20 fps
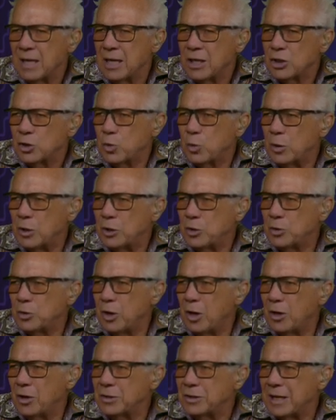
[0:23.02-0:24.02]

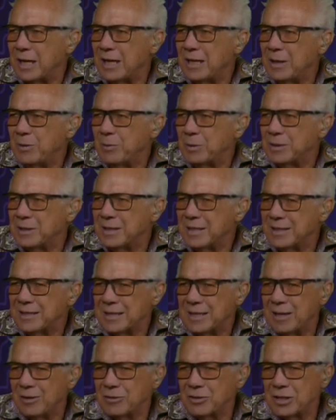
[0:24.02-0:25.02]
$22.81
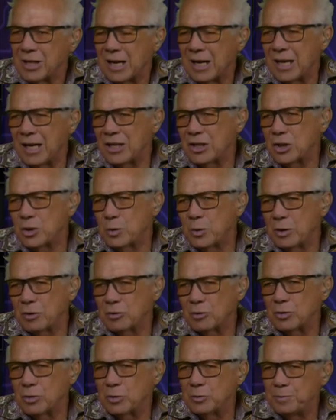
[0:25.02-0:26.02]
an ounce. Light sweet
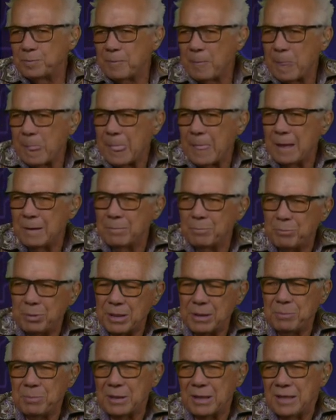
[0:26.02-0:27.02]
crude,
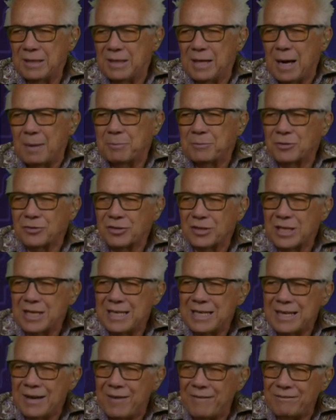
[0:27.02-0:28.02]
big bid, up
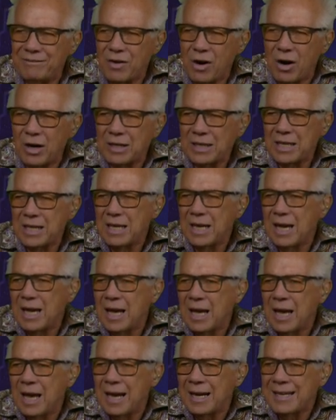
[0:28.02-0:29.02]
340,
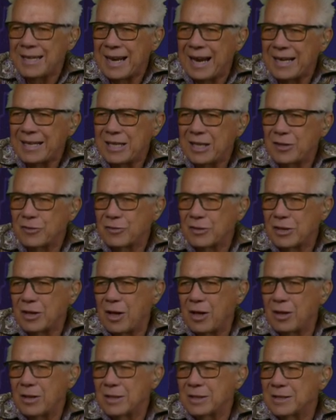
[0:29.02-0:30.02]

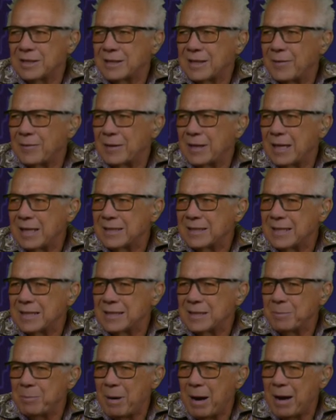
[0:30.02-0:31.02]

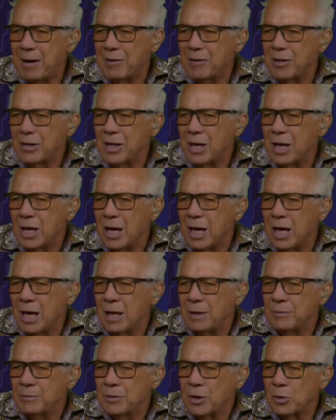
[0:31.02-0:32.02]
$93.78 a barrel
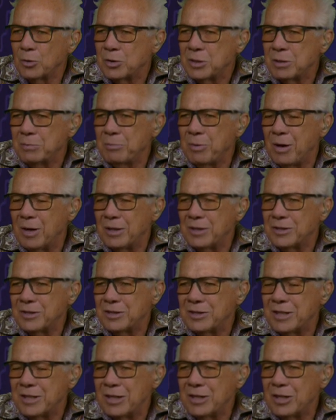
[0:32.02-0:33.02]
notes and bonds.
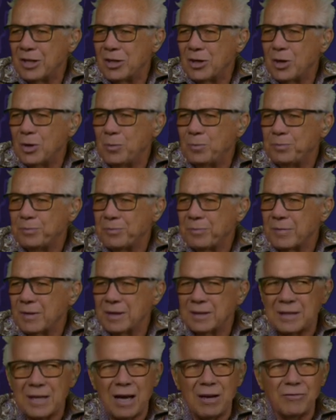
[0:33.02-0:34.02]
The 10-year note
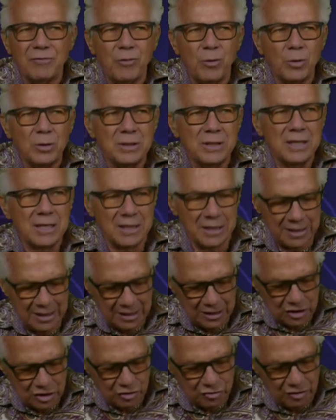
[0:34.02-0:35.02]
down 14
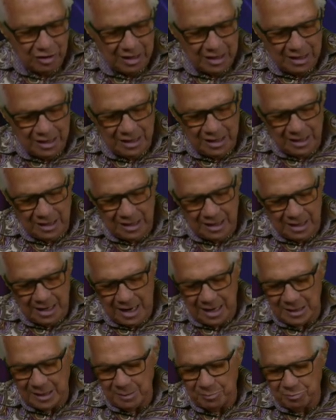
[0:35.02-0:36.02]
ticks, trading
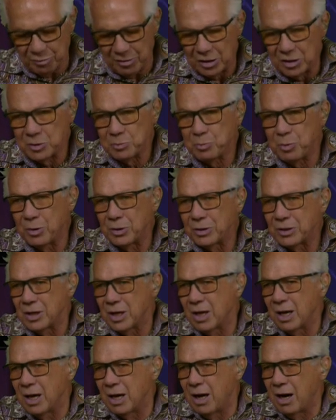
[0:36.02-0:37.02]
at a price point
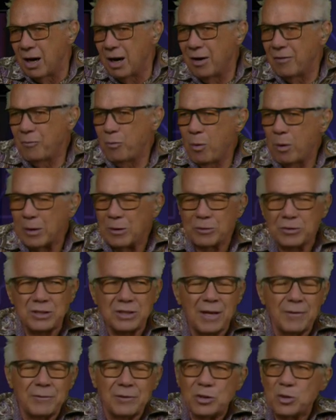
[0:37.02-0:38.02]
of 107.21.